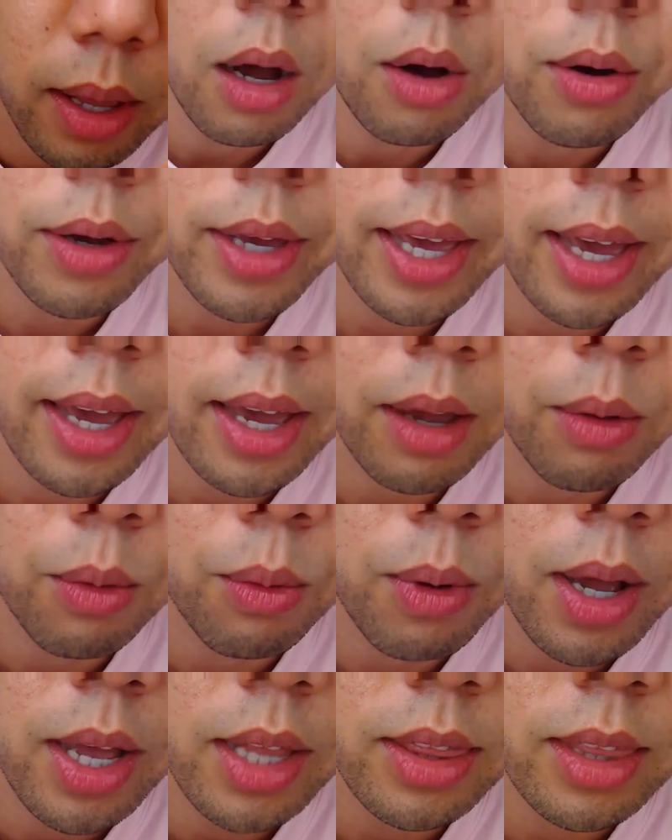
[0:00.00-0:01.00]
Okay,
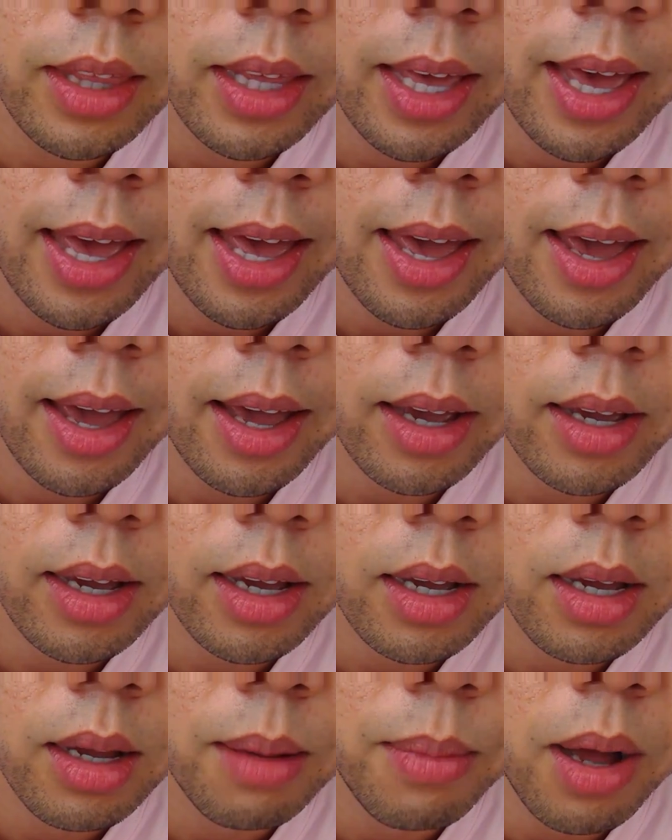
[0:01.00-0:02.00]
what the heck?
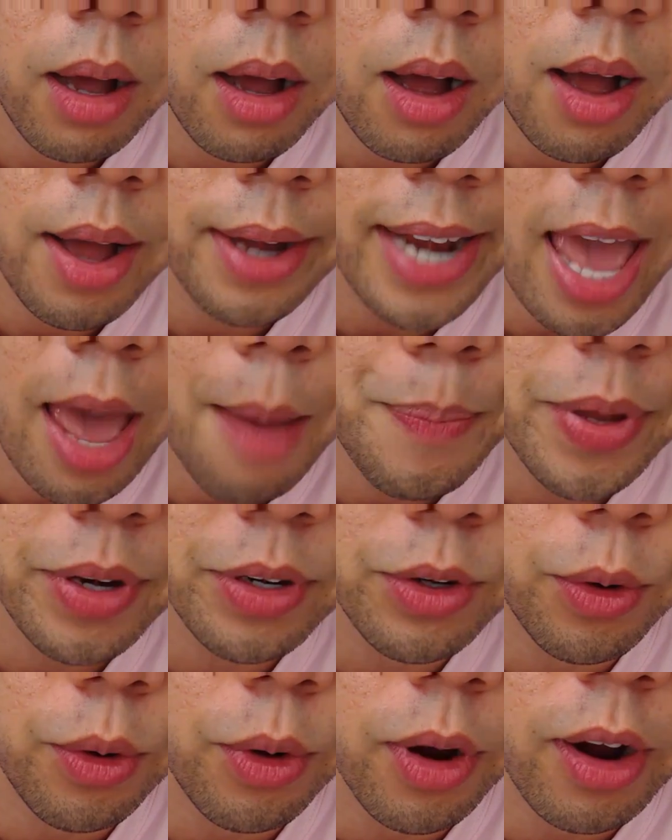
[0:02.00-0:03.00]
Come on,
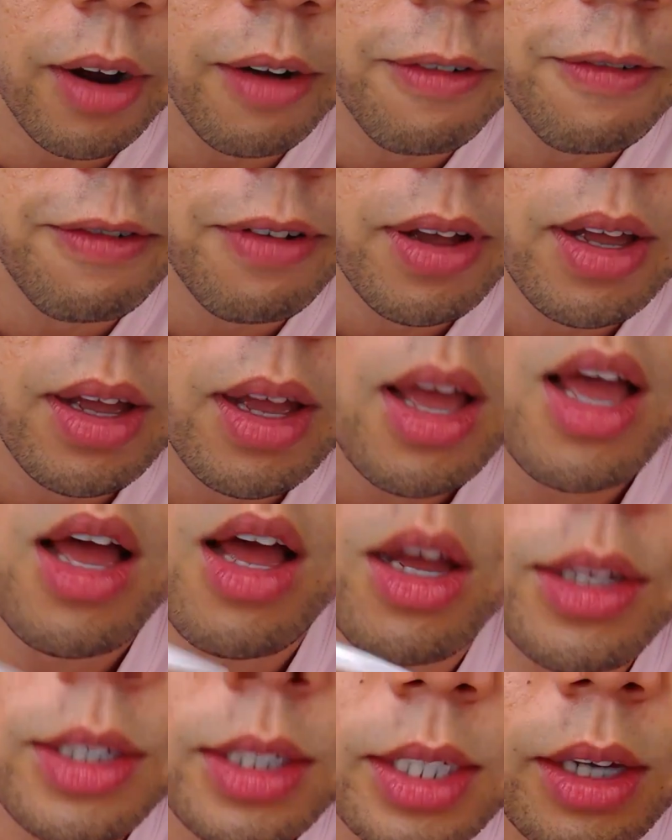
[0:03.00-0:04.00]
Eppendorf.
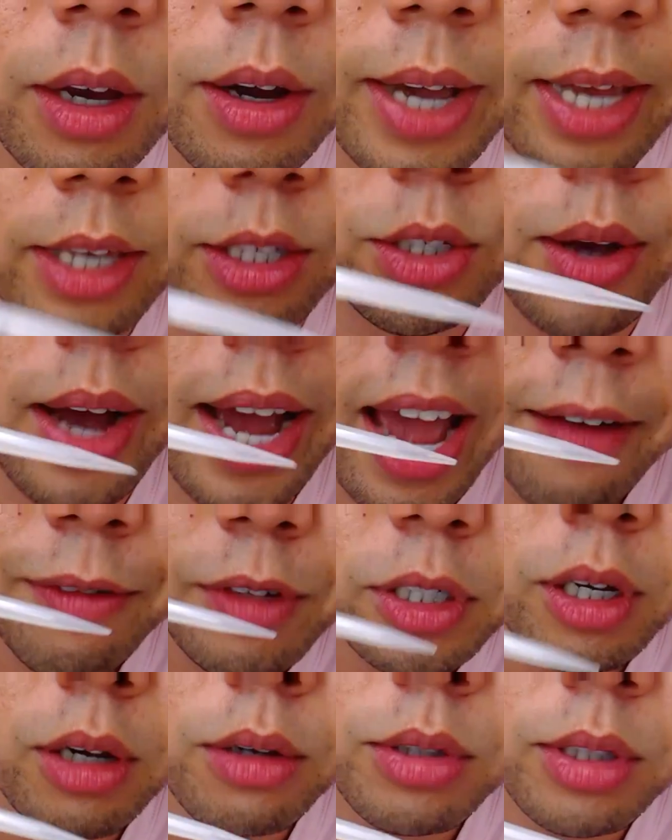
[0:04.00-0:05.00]
See, okay, so I have
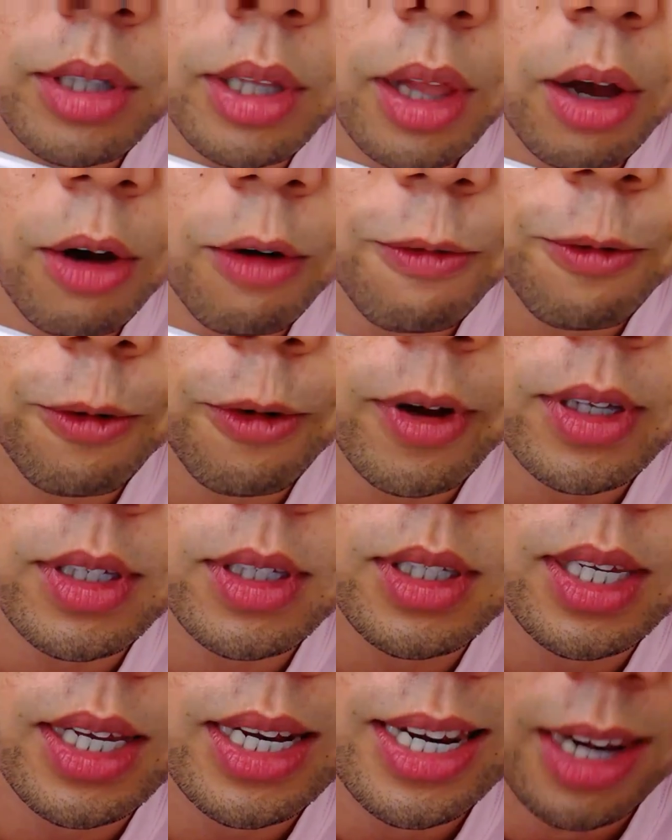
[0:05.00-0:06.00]
to go slow for it
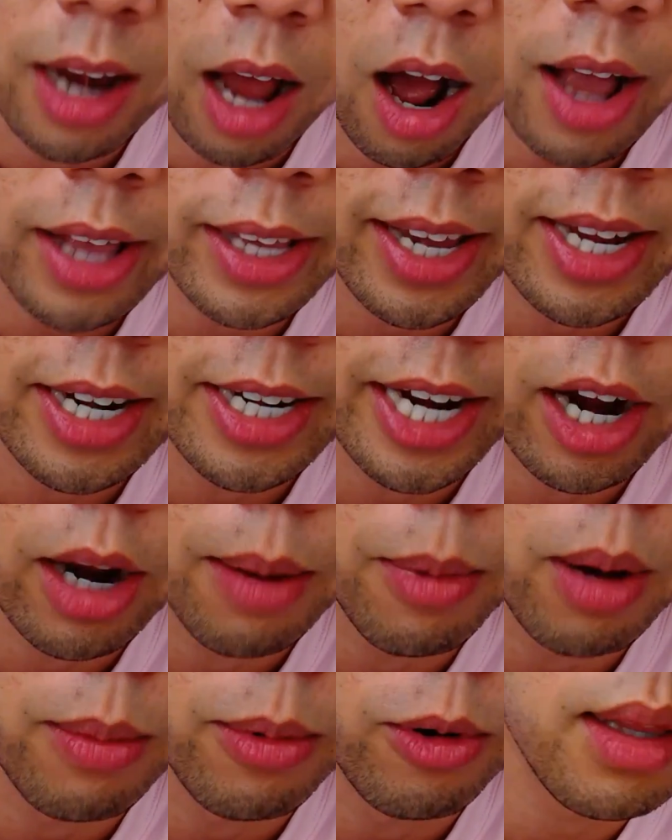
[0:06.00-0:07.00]
to not get an air
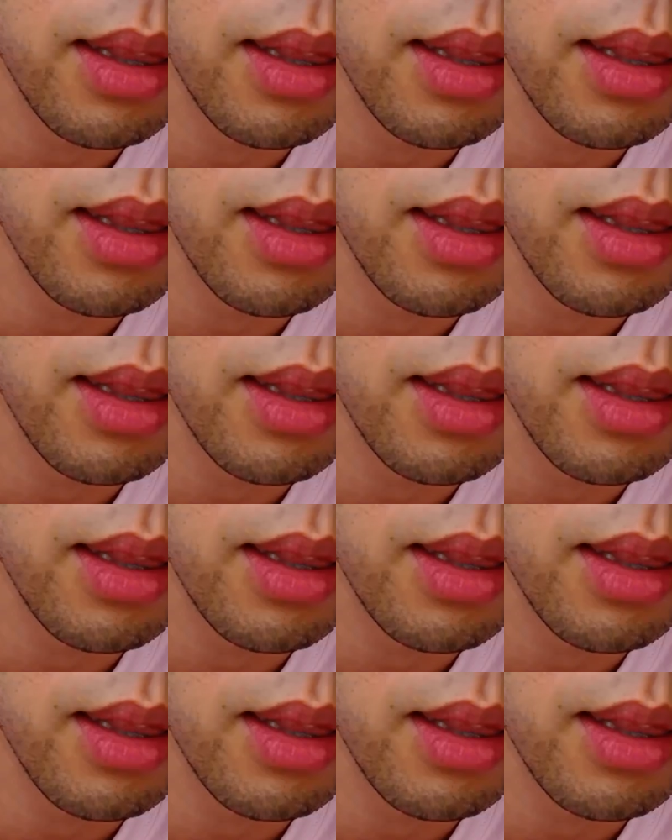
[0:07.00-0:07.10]
bubble.